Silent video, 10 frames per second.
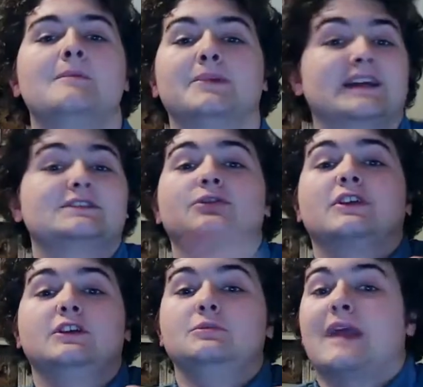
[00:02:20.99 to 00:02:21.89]
But I still
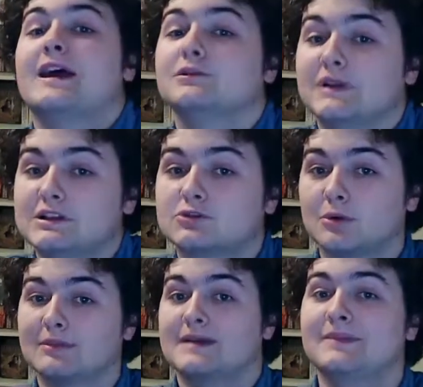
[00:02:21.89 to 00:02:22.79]
think you can read
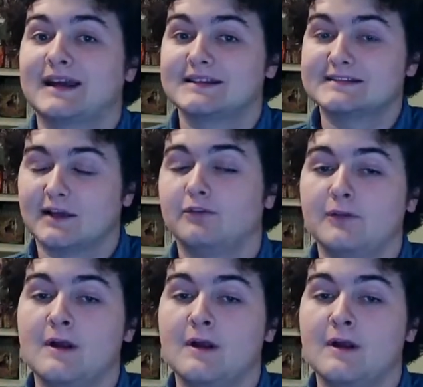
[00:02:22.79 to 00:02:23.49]
Stormlight by itself,